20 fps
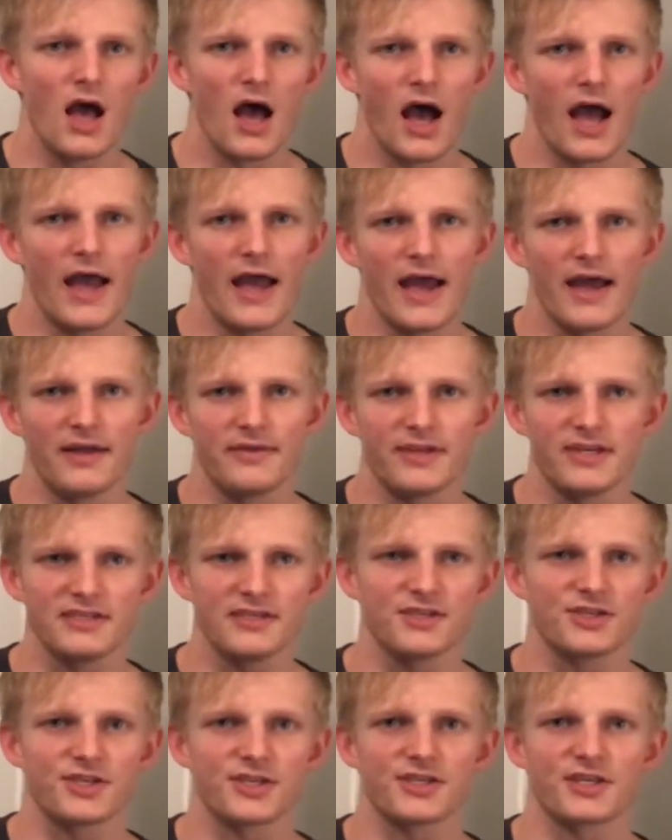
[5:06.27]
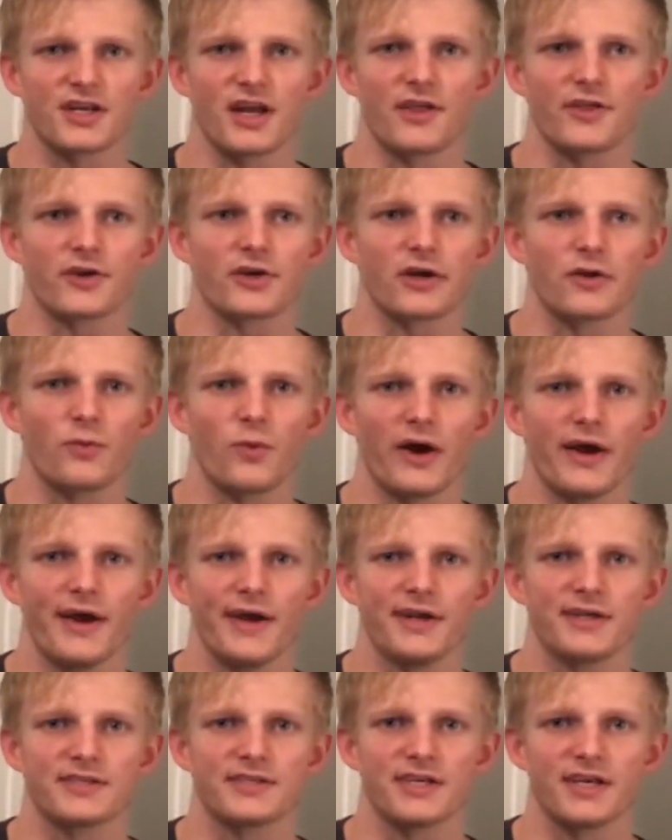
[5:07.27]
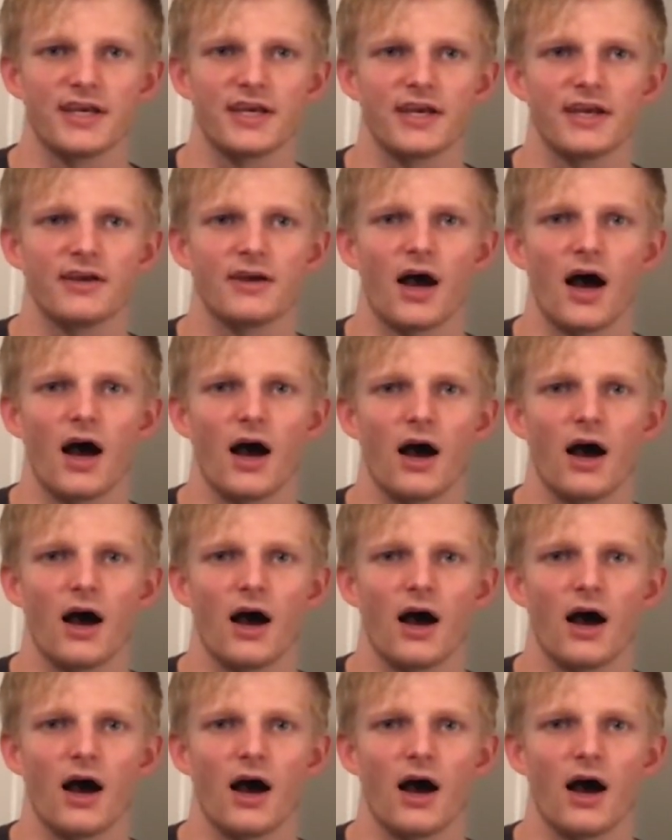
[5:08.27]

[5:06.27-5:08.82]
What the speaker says: And this is just another good way to see,